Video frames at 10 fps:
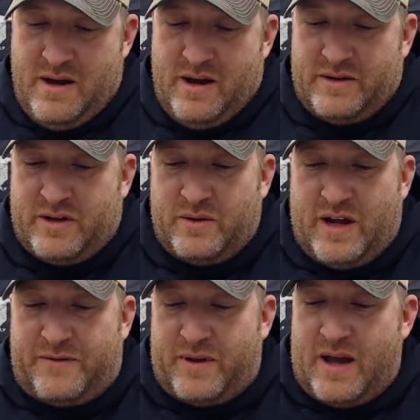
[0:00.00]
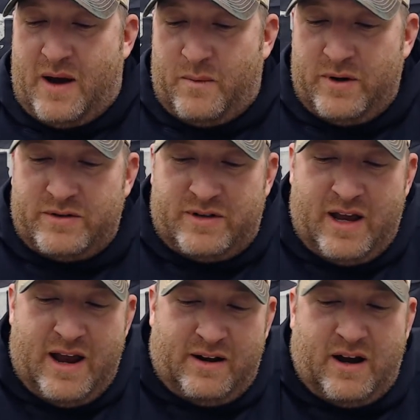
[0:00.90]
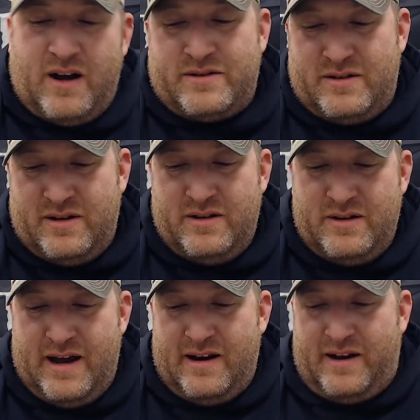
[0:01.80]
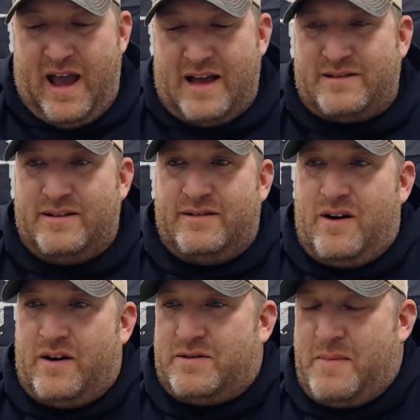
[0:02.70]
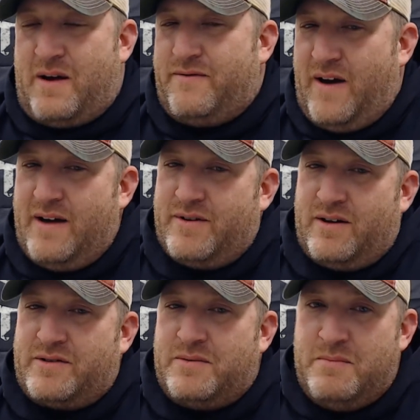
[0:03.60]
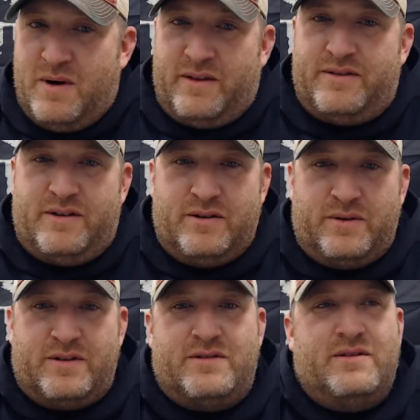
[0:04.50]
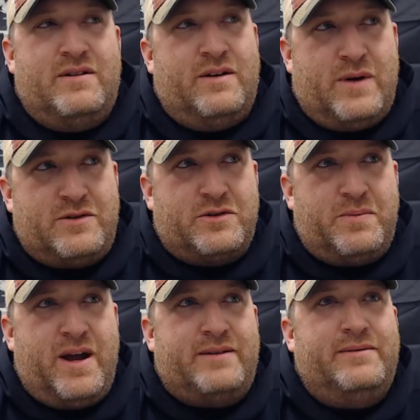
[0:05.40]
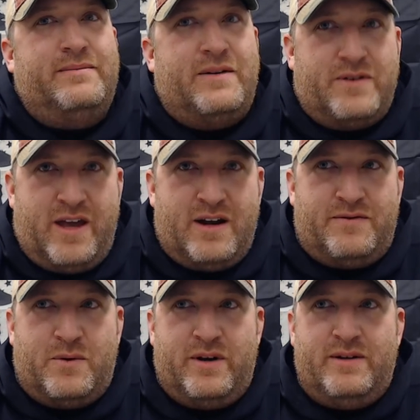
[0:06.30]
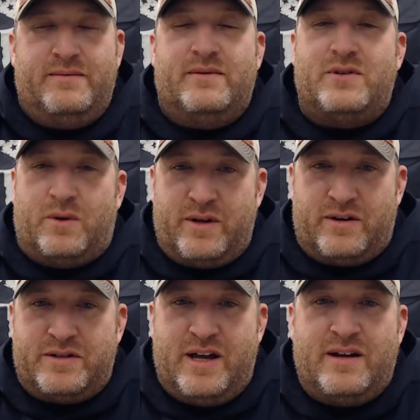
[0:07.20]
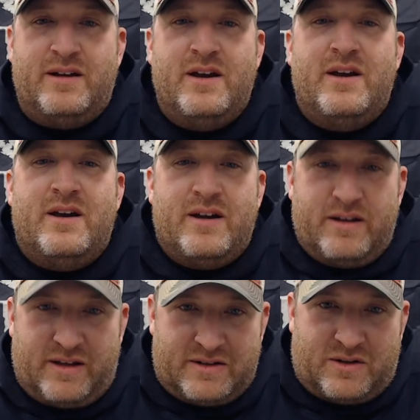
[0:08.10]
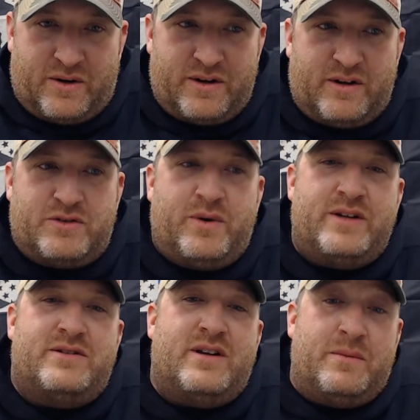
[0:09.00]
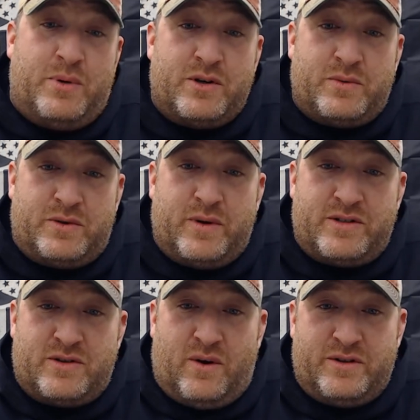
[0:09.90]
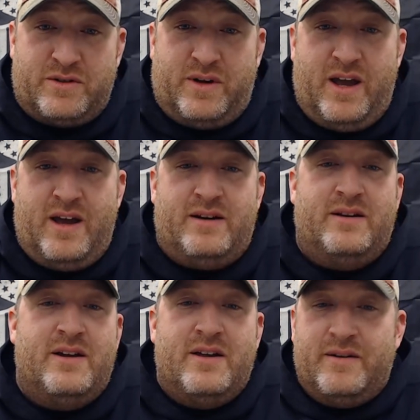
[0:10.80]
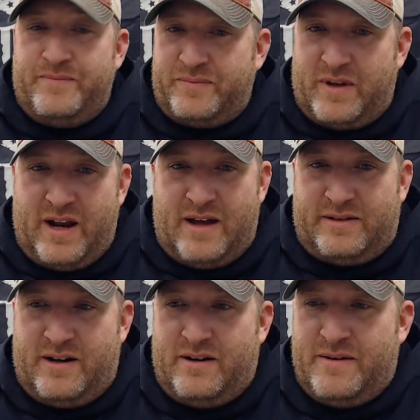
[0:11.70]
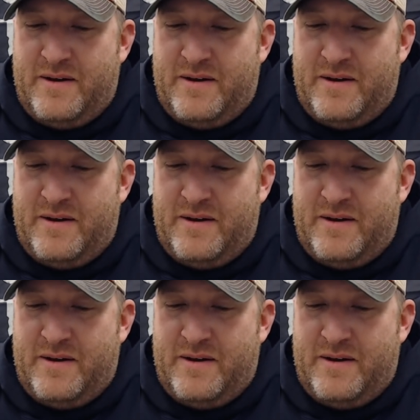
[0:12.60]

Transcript: So definitely, I will say Aircast costs about $5 a month to do this. In retrospect, if you can't afford it, totally understand. Get started on Twitch and push with Twitch as hard as you can. Get out there.